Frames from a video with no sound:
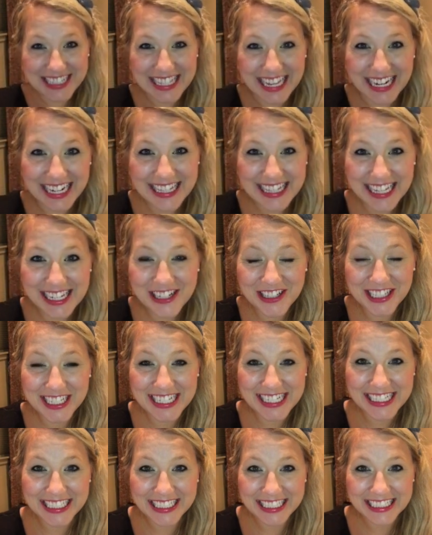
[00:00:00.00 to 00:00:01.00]
excited that you're
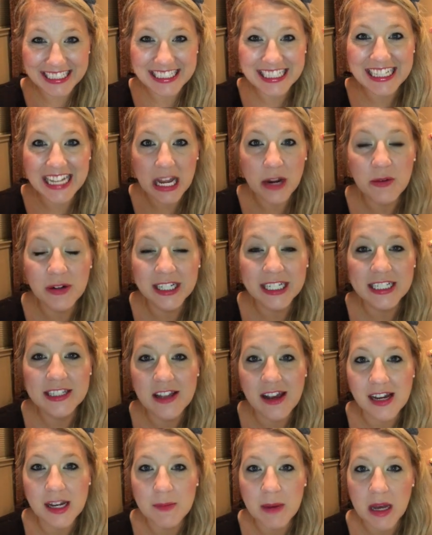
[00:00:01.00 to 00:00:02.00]
here. Today we're going to
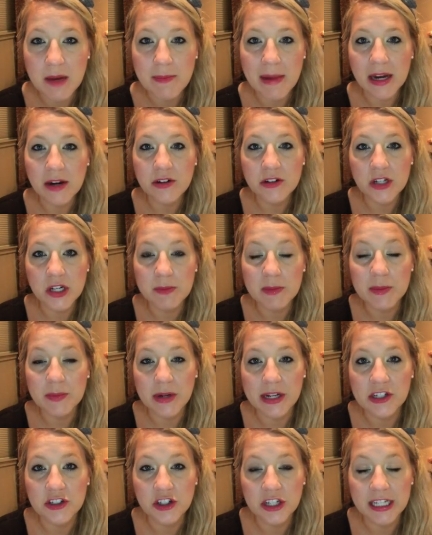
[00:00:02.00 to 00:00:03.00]
talk about
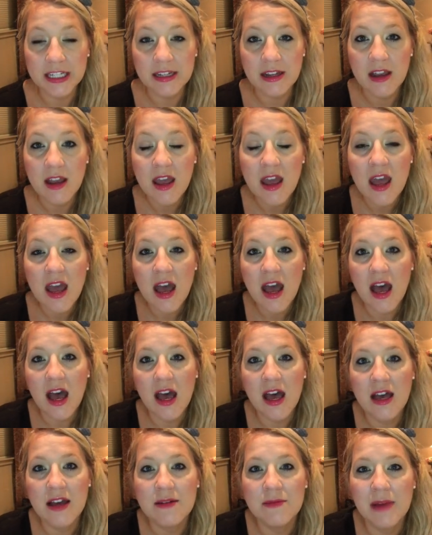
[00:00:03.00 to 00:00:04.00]
microdermabrasion.
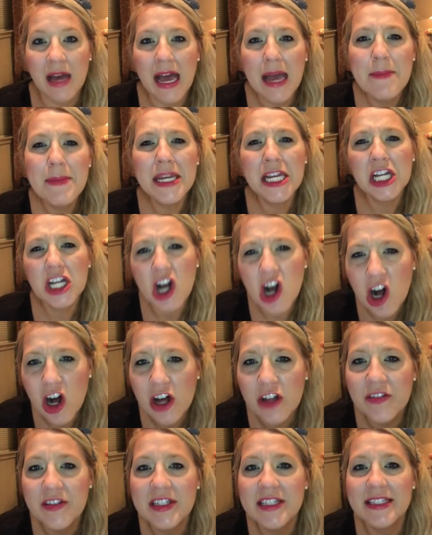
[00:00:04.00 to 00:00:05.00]
I'm going to
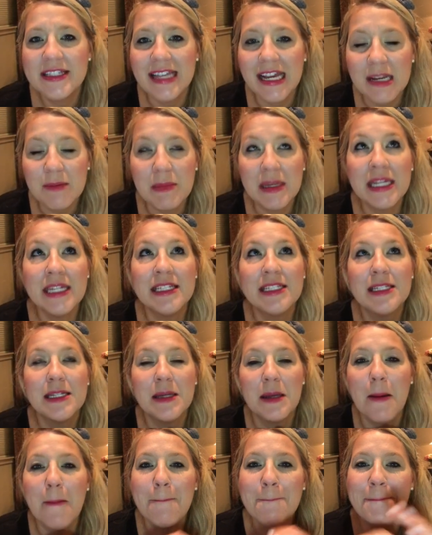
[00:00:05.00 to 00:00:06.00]
call this segment
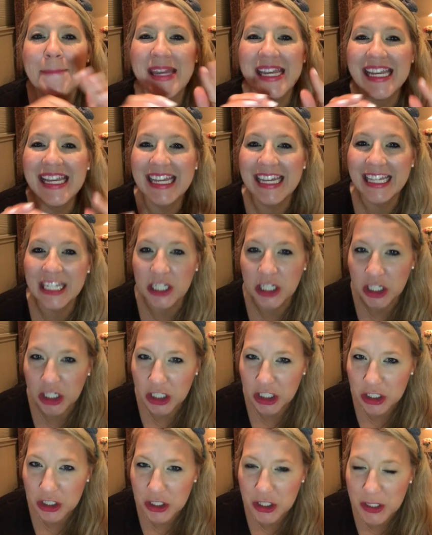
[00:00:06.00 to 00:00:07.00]

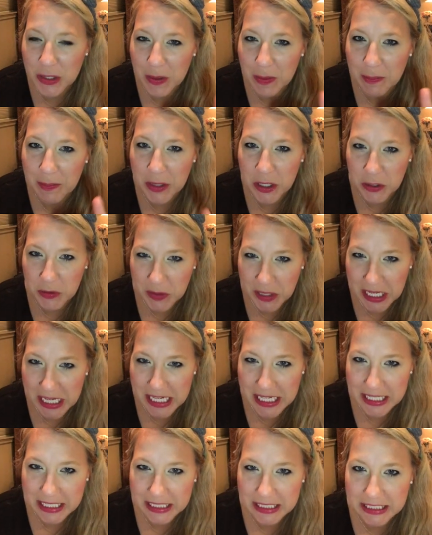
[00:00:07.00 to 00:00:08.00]
Beginner's
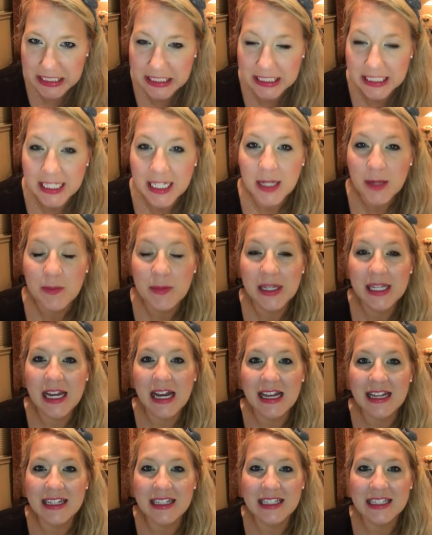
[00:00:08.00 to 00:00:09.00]
Beauty
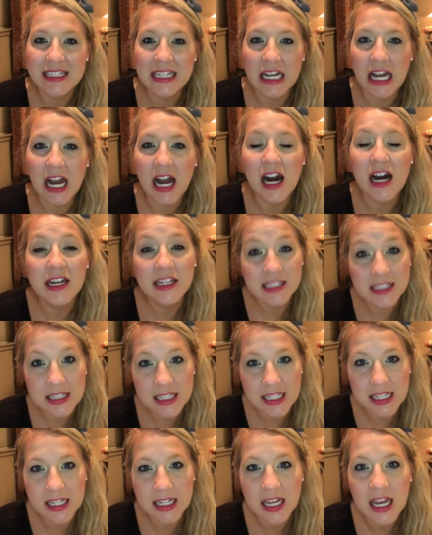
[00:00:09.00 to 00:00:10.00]
because
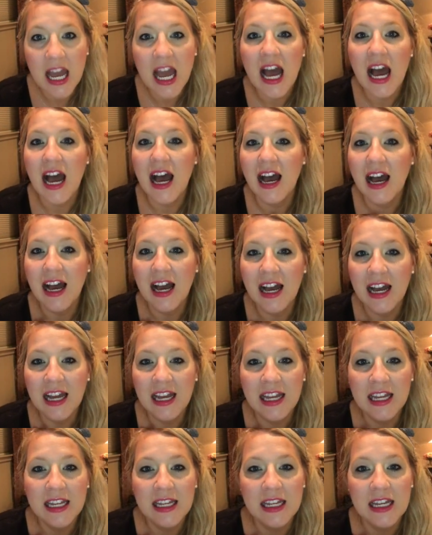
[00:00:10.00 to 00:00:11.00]
honestly,
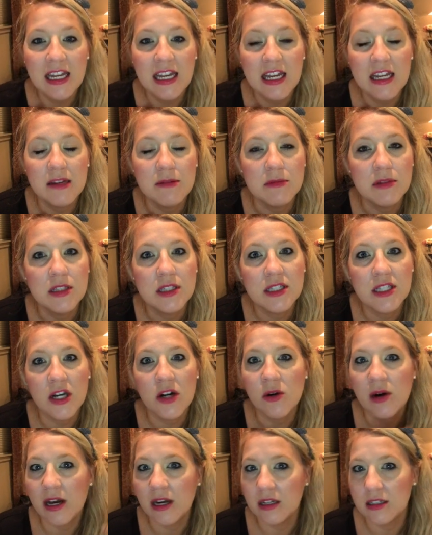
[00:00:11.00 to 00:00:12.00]
I am
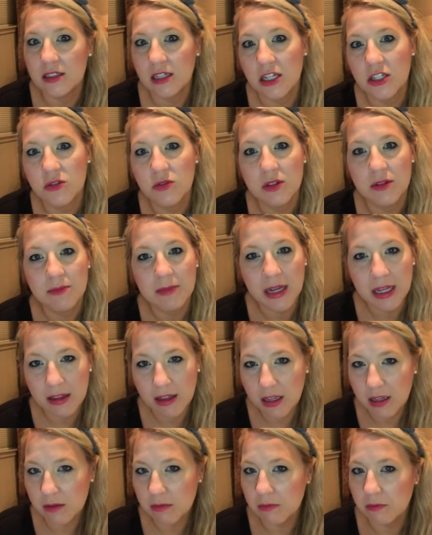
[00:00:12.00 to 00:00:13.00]
so out of touch with
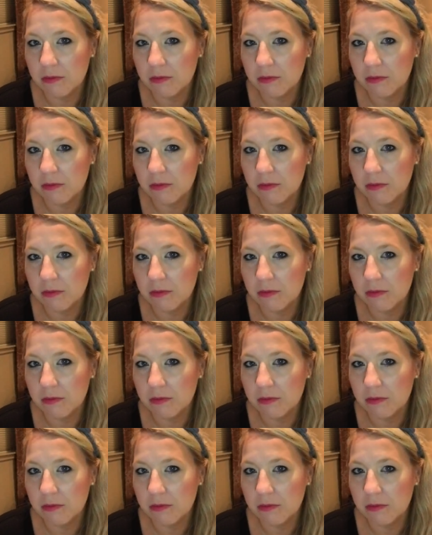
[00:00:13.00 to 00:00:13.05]
my